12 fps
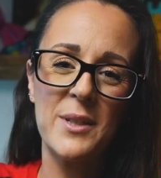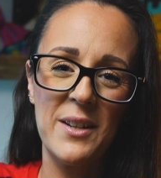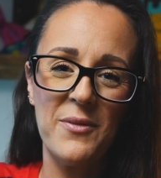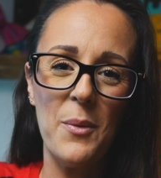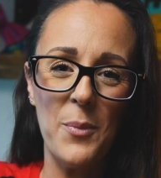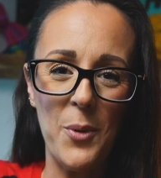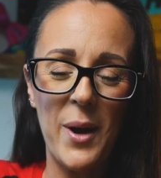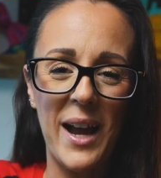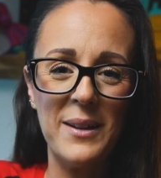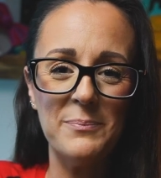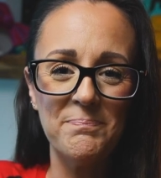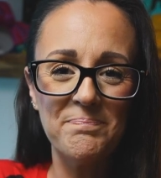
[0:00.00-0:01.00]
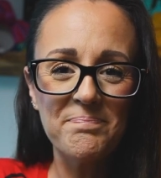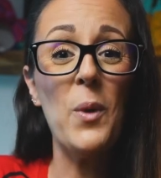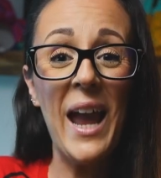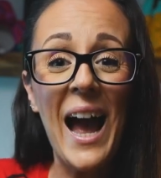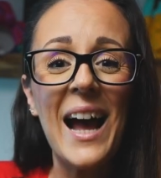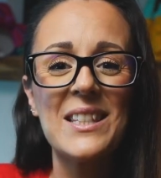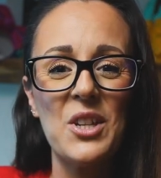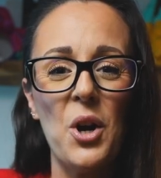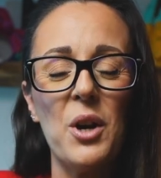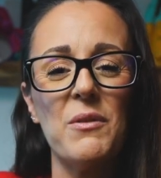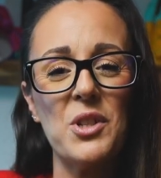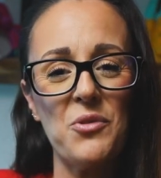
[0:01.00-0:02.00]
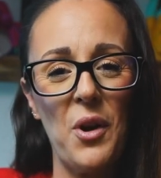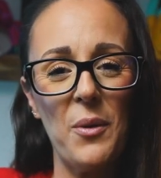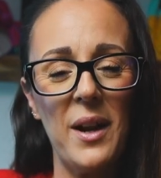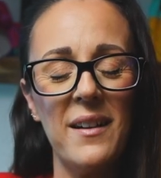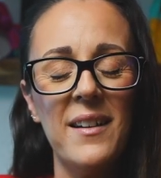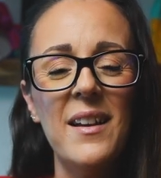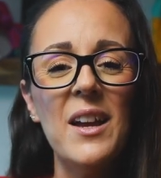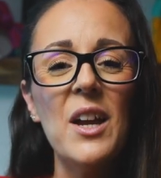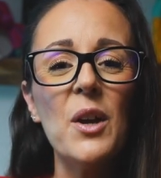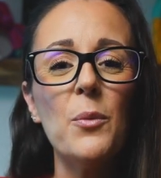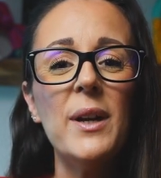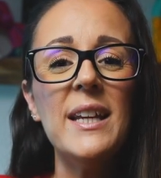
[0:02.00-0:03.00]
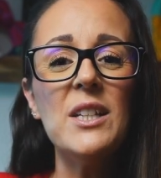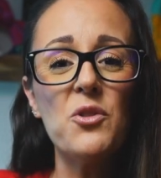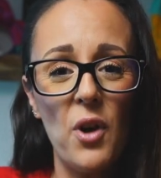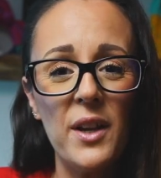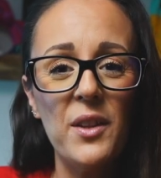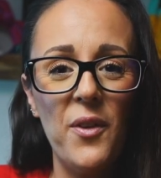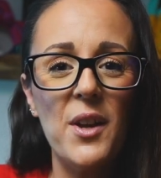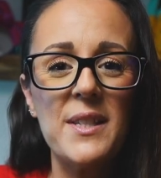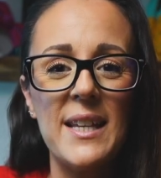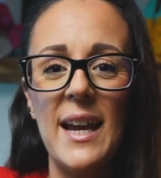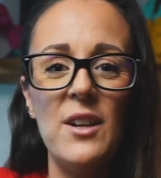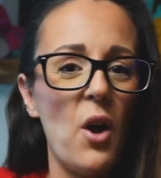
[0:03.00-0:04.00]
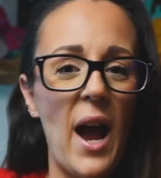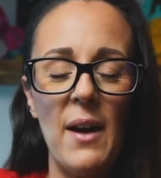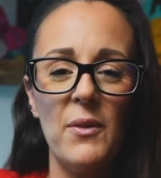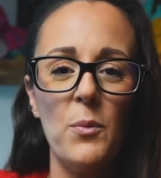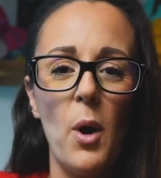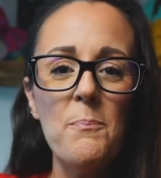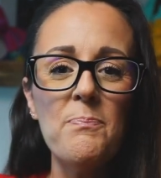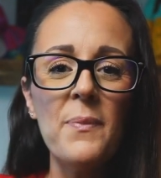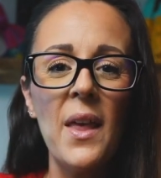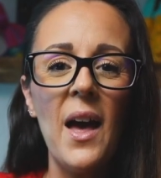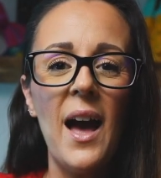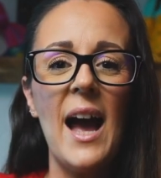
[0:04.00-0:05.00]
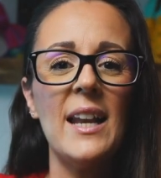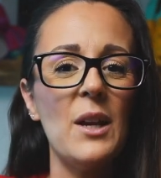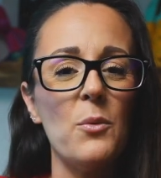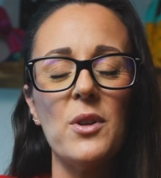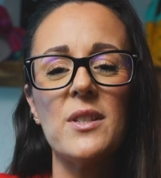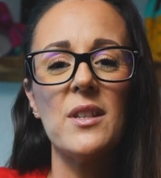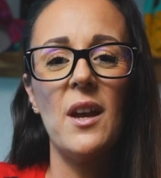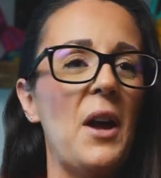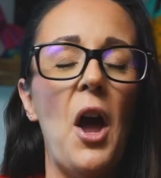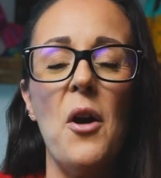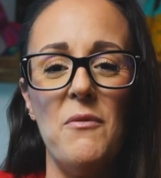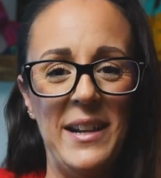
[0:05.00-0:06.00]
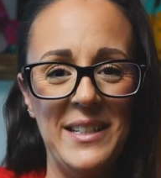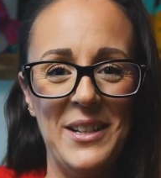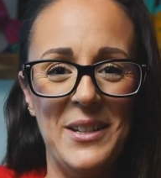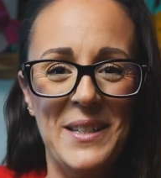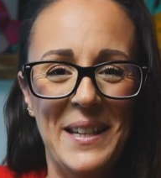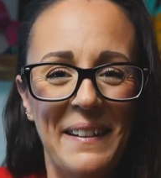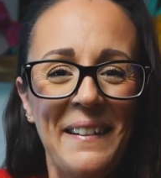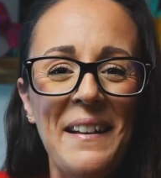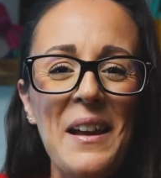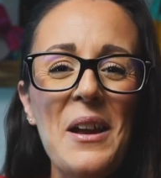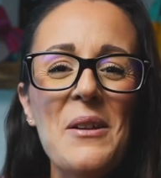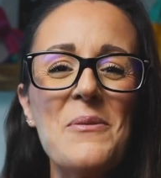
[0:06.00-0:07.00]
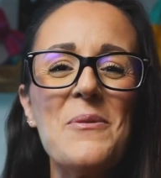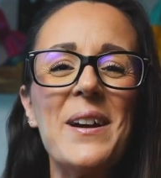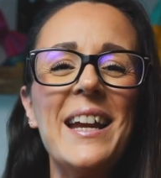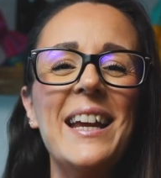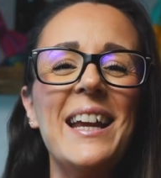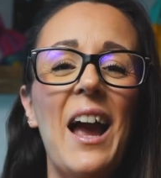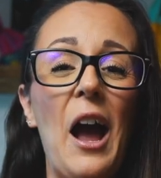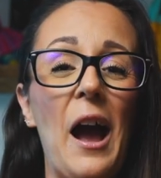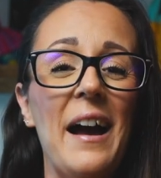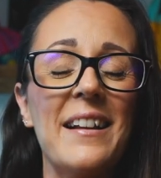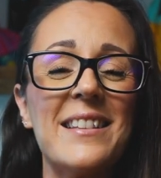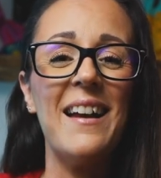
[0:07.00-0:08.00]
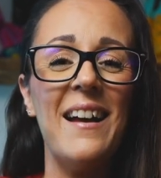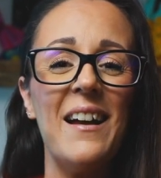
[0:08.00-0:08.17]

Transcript: different ball game. We had to hire a stroller. We tried the first day not having one and it was horrendous. We had